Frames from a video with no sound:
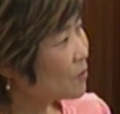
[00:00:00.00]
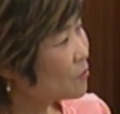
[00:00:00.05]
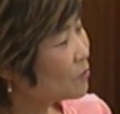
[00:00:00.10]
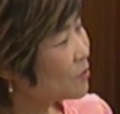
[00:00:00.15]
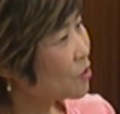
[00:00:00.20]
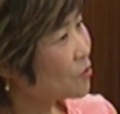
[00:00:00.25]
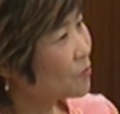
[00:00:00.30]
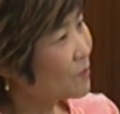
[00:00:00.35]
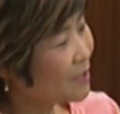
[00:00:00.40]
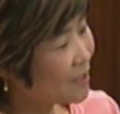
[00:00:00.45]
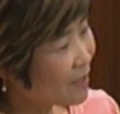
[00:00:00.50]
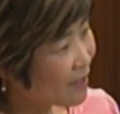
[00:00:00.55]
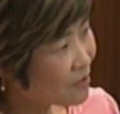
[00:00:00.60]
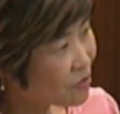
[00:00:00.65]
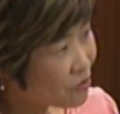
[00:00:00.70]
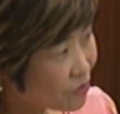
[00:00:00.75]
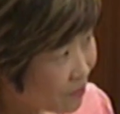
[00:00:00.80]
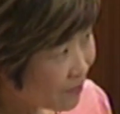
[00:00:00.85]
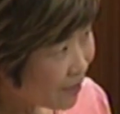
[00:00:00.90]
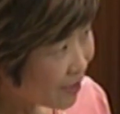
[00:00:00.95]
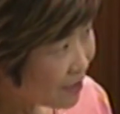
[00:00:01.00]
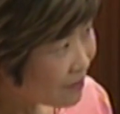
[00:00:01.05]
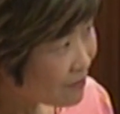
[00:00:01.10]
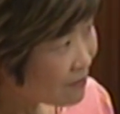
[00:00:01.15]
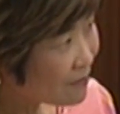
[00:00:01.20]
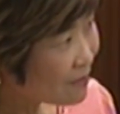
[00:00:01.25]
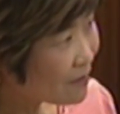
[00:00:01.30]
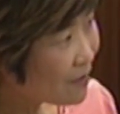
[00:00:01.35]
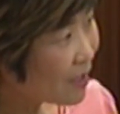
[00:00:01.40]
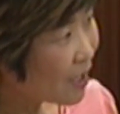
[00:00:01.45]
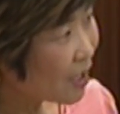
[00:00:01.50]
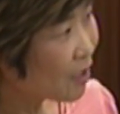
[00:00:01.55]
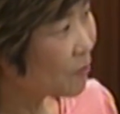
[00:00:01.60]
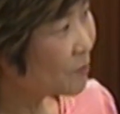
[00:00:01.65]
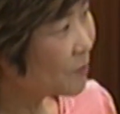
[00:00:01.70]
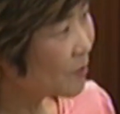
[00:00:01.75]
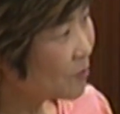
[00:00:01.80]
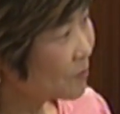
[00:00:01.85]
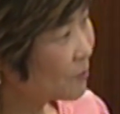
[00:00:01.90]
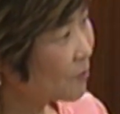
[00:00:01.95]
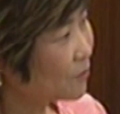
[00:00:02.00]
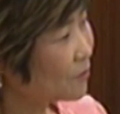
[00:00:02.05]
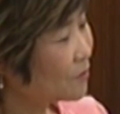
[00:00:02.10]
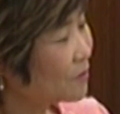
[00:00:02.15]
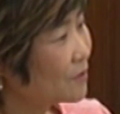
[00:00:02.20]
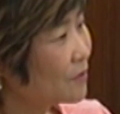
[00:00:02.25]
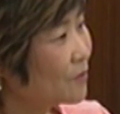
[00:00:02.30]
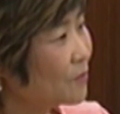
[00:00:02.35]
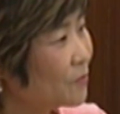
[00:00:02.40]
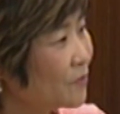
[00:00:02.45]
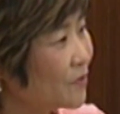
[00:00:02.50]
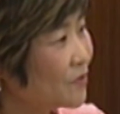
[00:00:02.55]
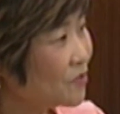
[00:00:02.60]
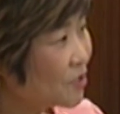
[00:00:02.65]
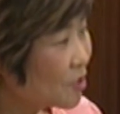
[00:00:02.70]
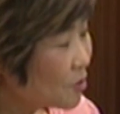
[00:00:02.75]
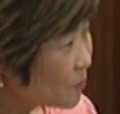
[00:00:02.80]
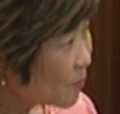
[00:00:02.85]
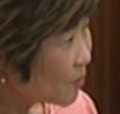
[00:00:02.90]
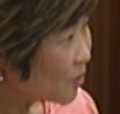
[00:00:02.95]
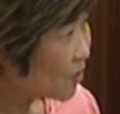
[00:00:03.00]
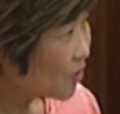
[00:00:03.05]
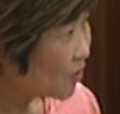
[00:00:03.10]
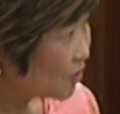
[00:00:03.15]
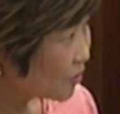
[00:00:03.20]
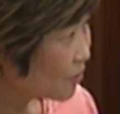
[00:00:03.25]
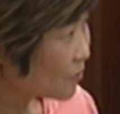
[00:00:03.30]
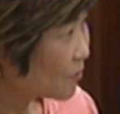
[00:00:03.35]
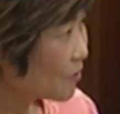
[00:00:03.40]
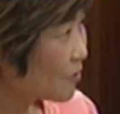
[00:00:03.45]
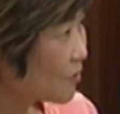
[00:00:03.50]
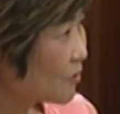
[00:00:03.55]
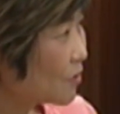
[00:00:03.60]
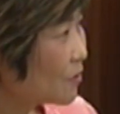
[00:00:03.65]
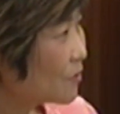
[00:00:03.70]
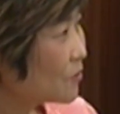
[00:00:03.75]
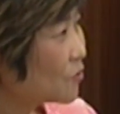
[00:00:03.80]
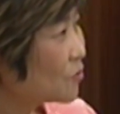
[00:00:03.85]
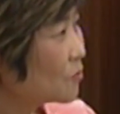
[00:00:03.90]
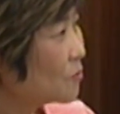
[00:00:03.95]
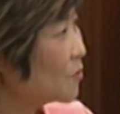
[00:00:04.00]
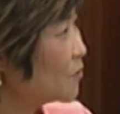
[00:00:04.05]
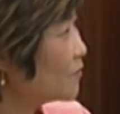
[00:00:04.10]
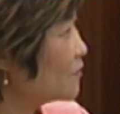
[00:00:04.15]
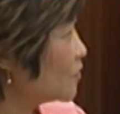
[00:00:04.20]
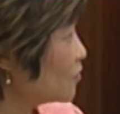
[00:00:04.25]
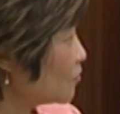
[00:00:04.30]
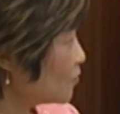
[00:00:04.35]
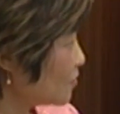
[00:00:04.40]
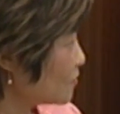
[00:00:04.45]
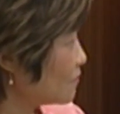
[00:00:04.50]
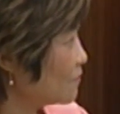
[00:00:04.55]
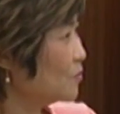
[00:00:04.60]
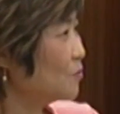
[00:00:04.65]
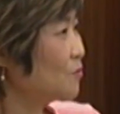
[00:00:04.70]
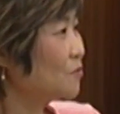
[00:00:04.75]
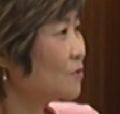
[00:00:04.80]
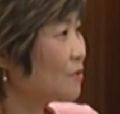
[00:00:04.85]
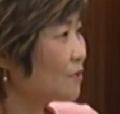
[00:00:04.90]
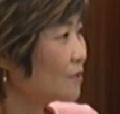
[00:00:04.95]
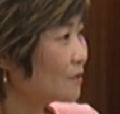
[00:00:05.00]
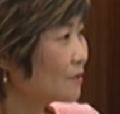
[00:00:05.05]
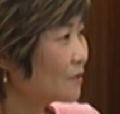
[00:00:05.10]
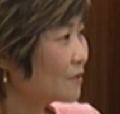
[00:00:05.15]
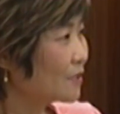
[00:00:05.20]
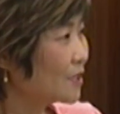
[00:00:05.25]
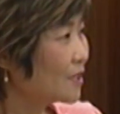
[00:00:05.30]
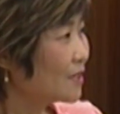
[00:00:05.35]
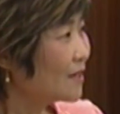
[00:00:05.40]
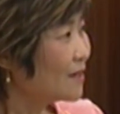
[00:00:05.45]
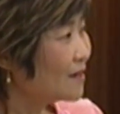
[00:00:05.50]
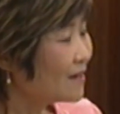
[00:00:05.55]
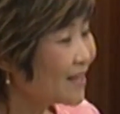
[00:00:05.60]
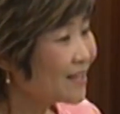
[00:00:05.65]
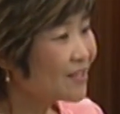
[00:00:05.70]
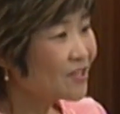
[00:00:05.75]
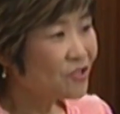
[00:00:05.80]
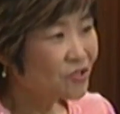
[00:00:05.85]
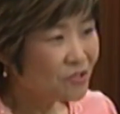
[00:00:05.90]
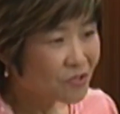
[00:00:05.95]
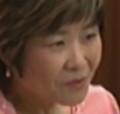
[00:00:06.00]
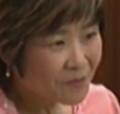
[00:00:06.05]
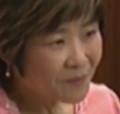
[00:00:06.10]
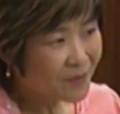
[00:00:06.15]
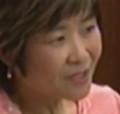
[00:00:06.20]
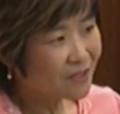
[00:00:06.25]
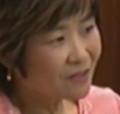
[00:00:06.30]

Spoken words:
which we can train our people with deeper skills to move into the future. let's do it